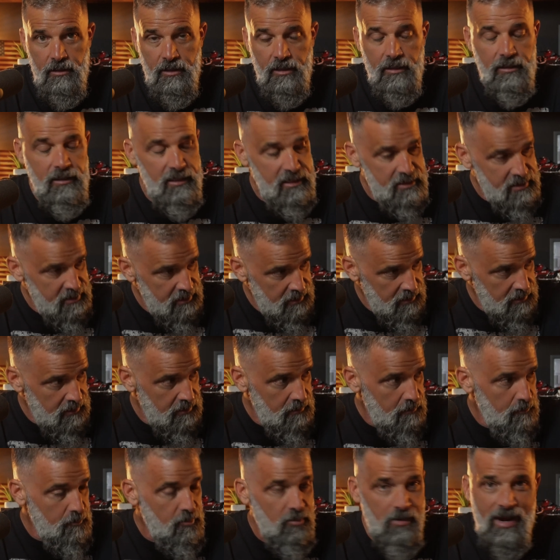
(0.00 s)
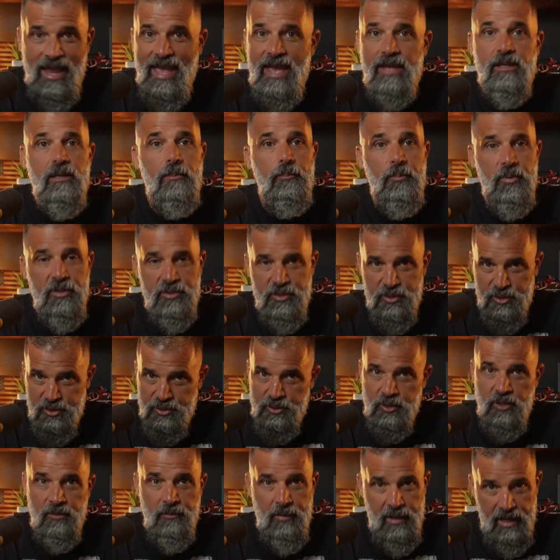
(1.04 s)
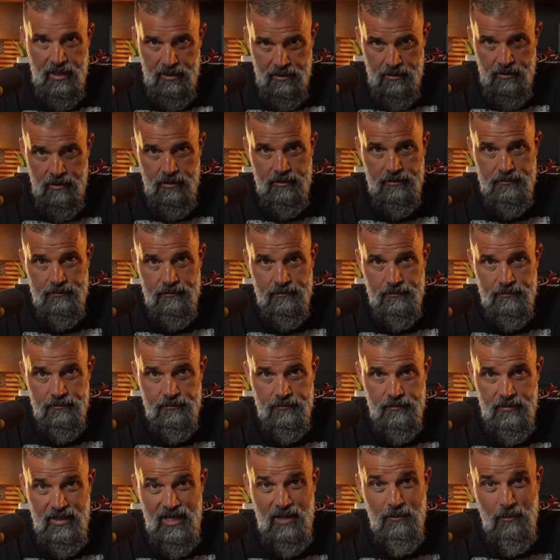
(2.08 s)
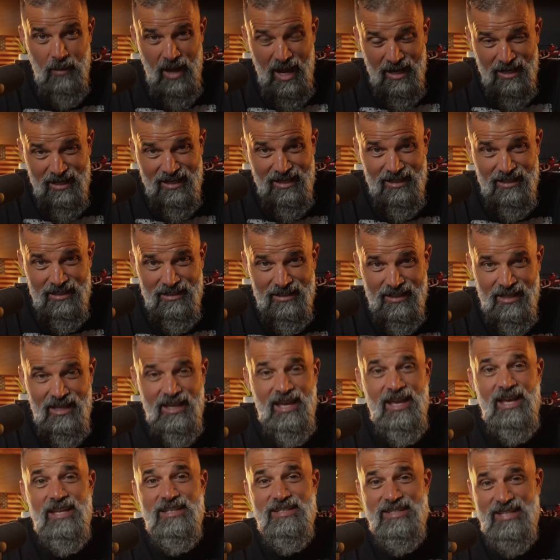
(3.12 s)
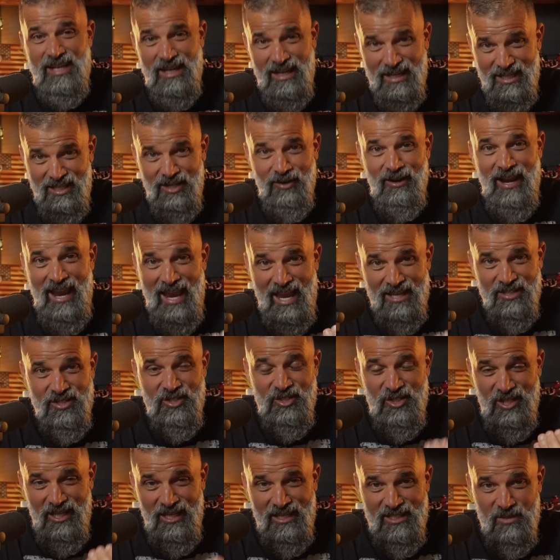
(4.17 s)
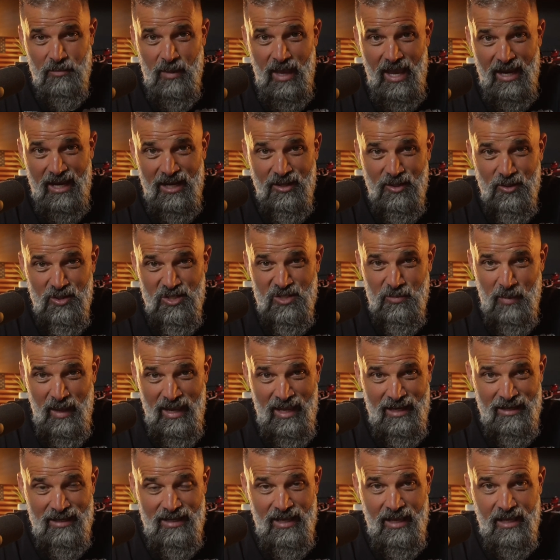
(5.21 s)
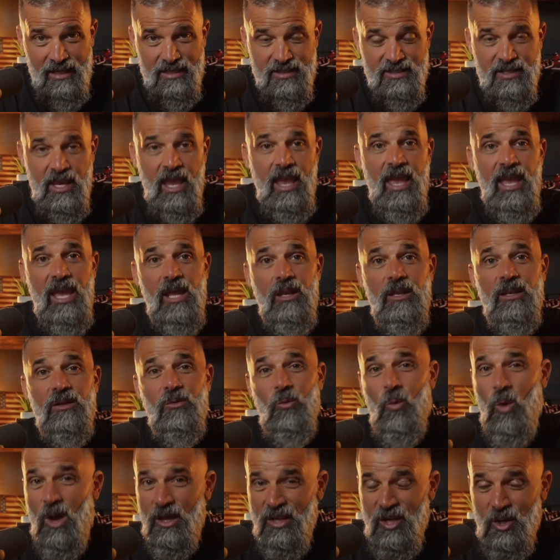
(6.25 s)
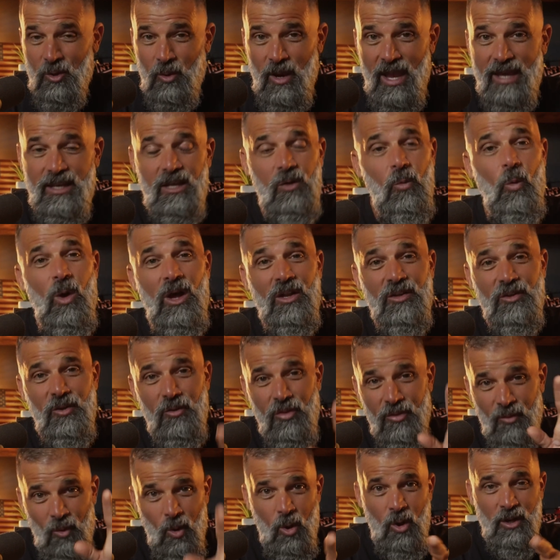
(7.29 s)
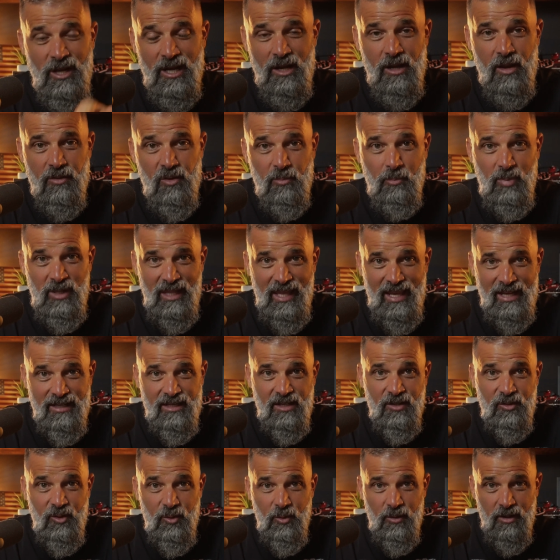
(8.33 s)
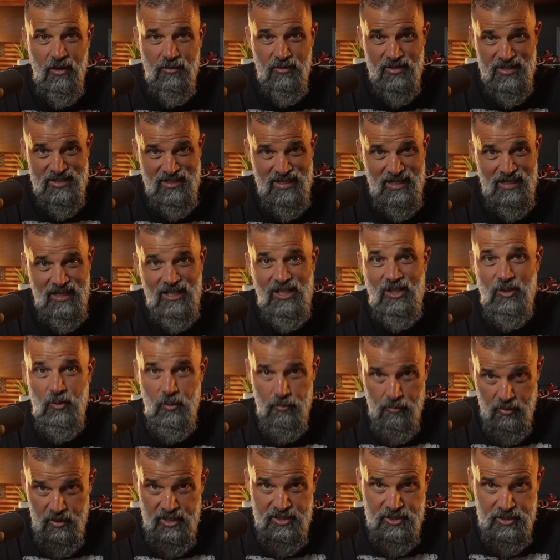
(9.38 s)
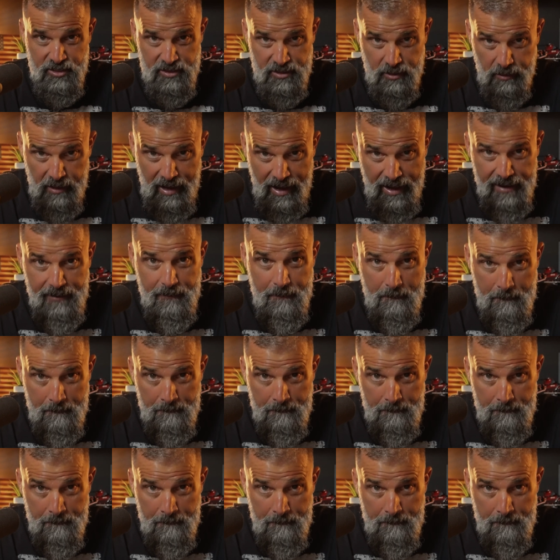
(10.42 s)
Listen, Brad, put your shirt back on. And Monica, tuck your ass cheeks back in your spandex. And while you're at it, why don't you throw on another plate and do another set of glute bridges, okay?